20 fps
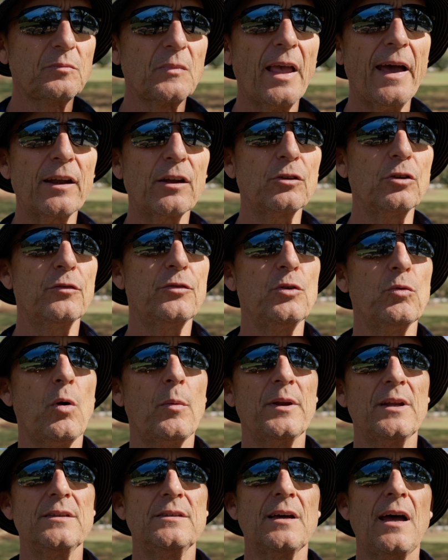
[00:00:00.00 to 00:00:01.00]
I don't know if you want
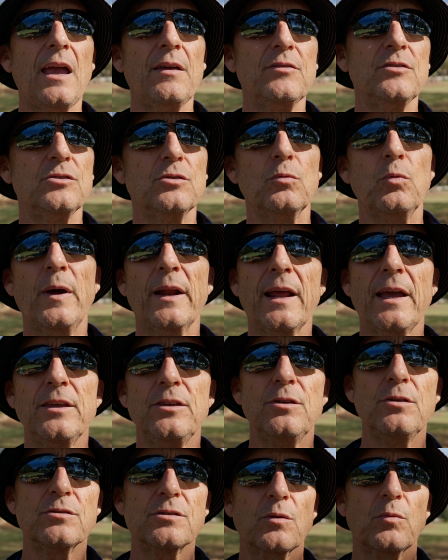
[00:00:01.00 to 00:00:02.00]
me to dive into when I
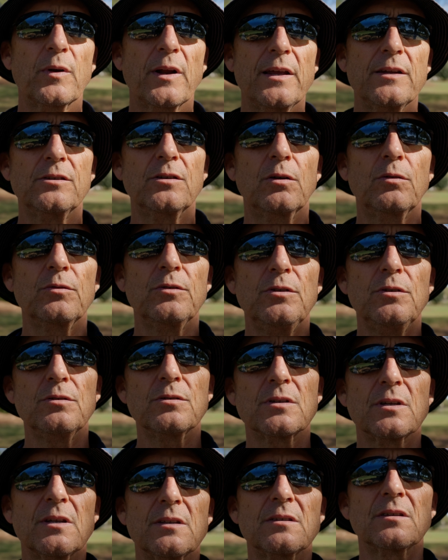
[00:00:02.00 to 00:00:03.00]
use it, when I don't
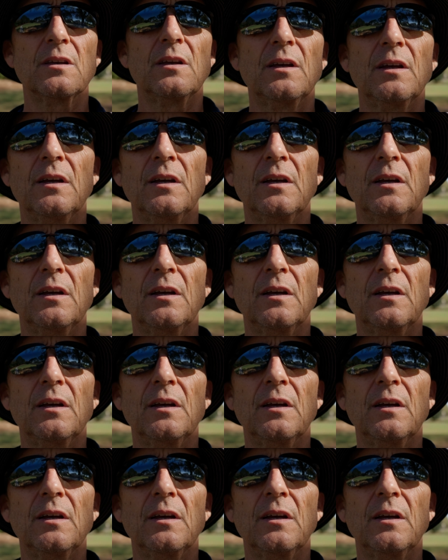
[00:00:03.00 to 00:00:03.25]
use it.